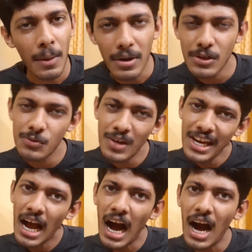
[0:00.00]
But it's
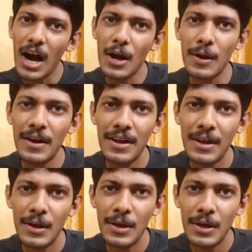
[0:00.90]
very hard
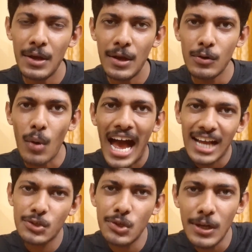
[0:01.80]
to
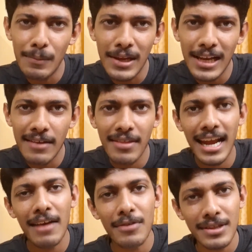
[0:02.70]
actually believe
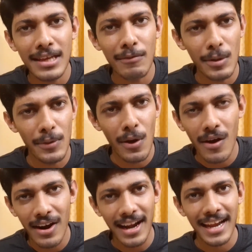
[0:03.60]
that everything will be
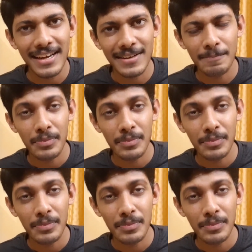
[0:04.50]
all right.